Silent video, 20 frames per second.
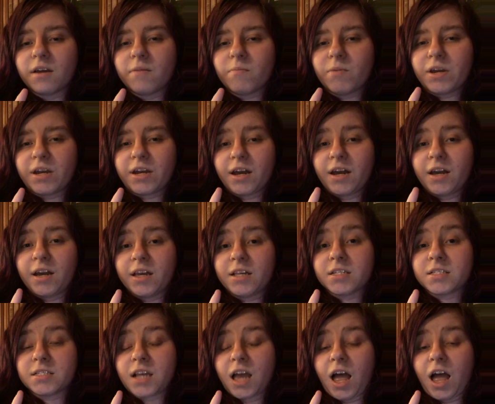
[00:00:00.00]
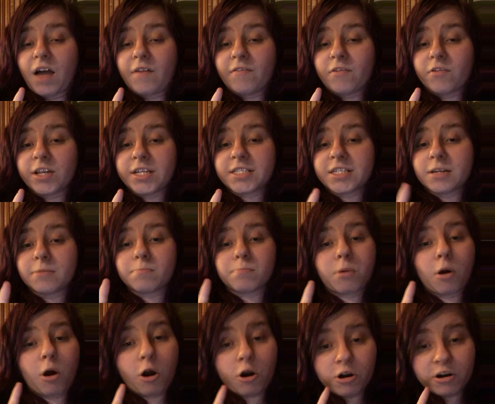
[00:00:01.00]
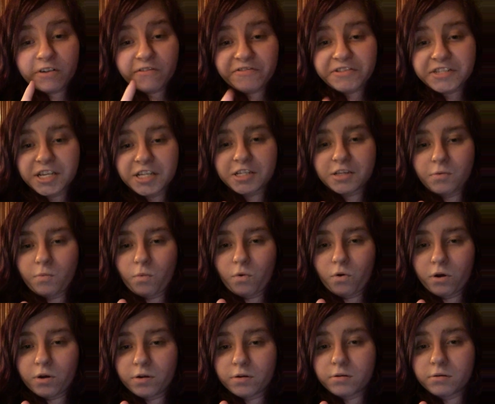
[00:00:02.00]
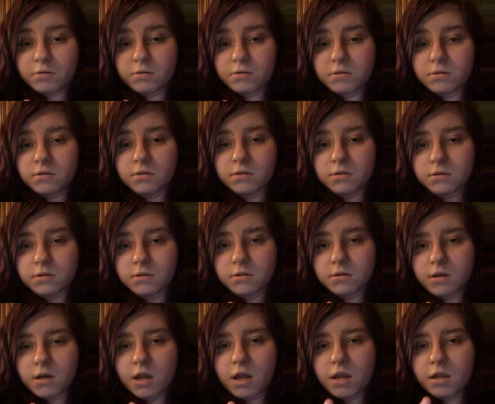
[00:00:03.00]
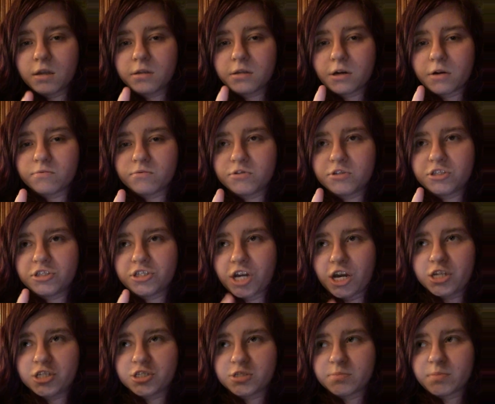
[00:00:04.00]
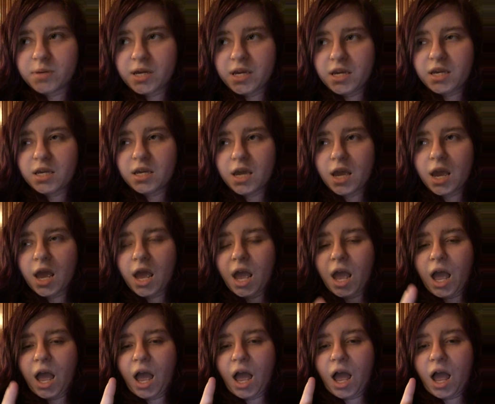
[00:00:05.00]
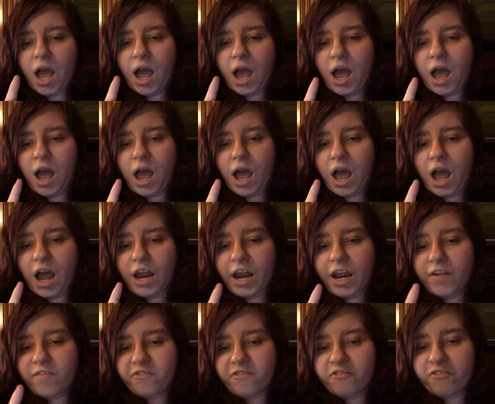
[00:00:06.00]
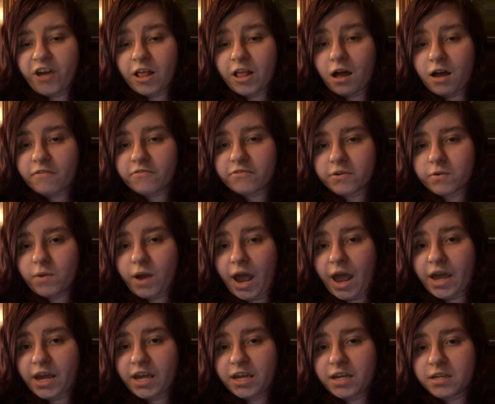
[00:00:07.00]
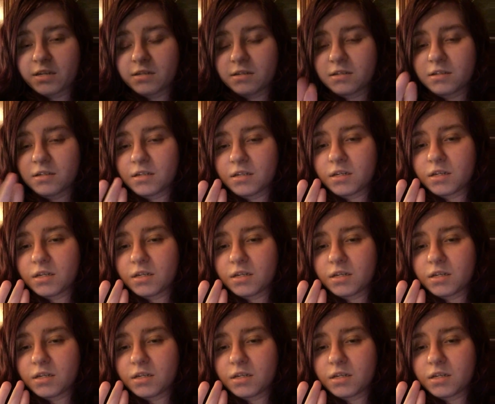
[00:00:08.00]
Because I've only seen part of season one. Don't judge me. I fell off the wagon.